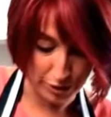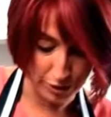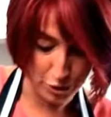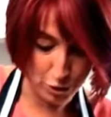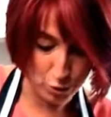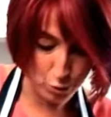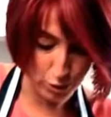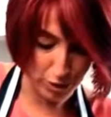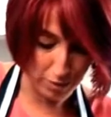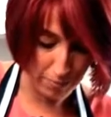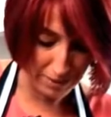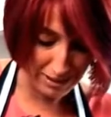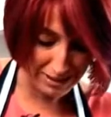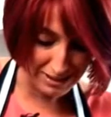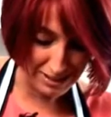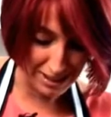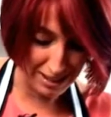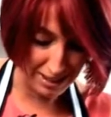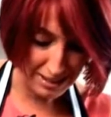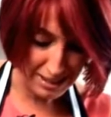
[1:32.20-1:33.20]
You do want to mix
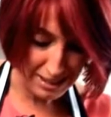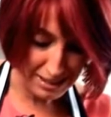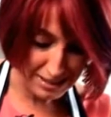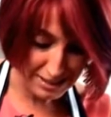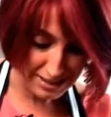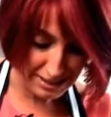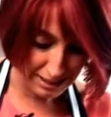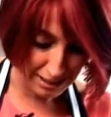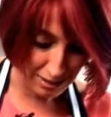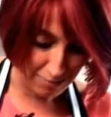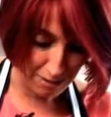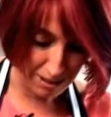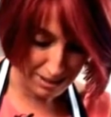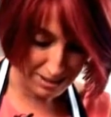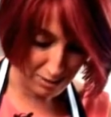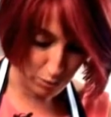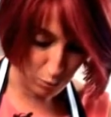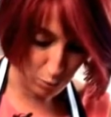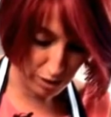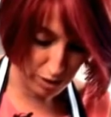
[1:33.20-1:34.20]
that psyllium
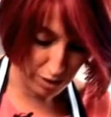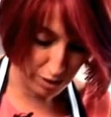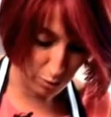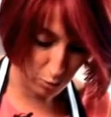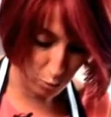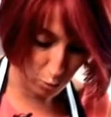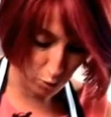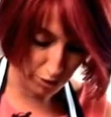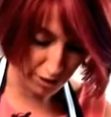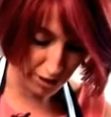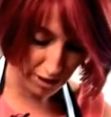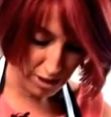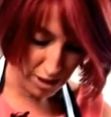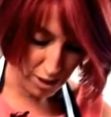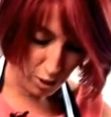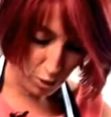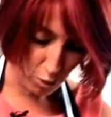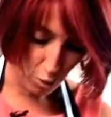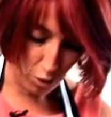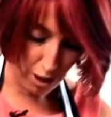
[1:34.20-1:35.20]
husk with the water
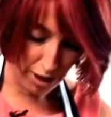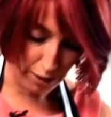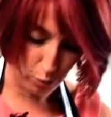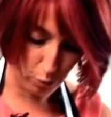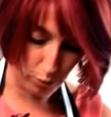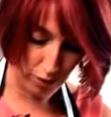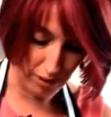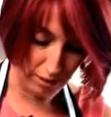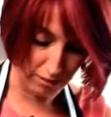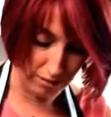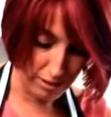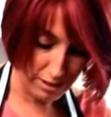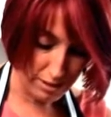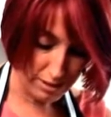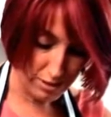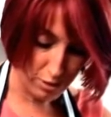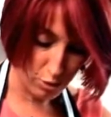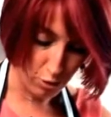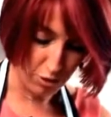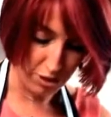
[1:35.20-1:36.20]
quite well
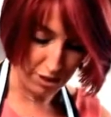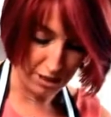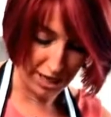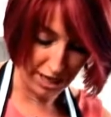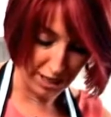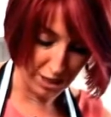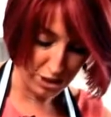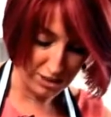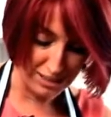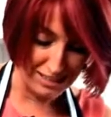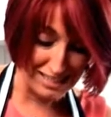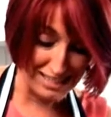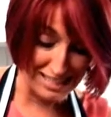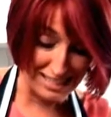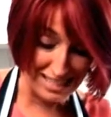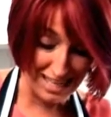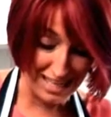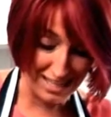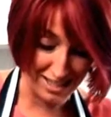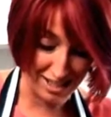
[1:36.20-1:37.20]
so that it actually
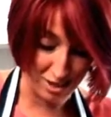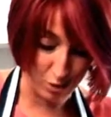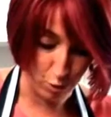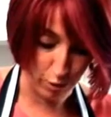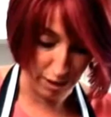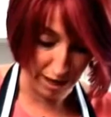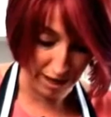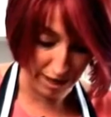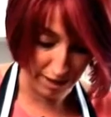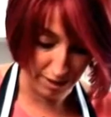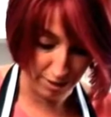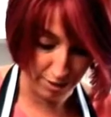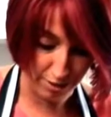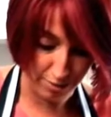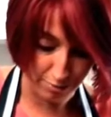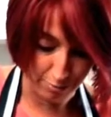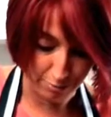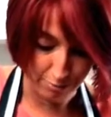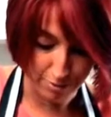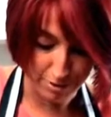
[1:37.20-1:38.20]
sets your end
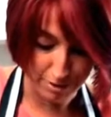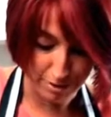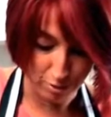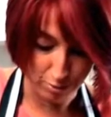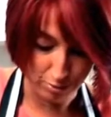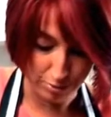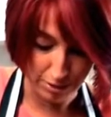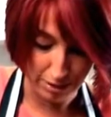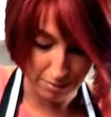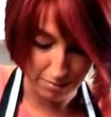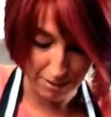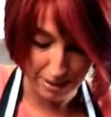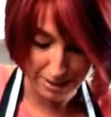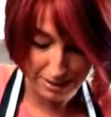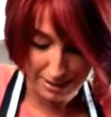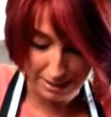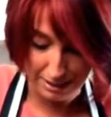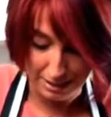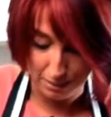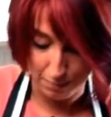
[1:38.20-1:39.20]
result and it makes
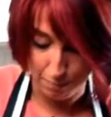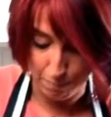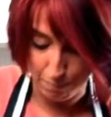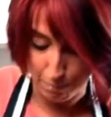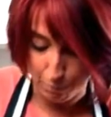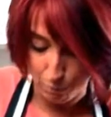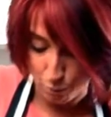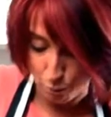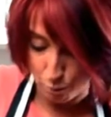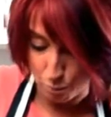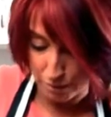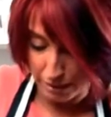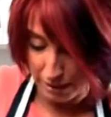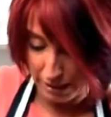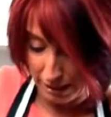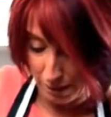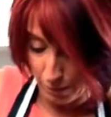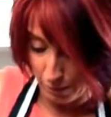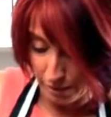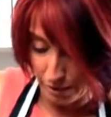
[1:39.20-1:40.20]
a little ball.
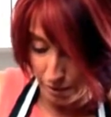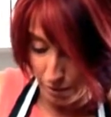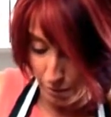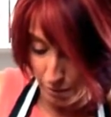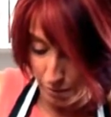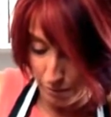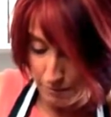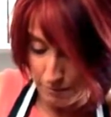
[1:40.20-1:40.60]
Here we go.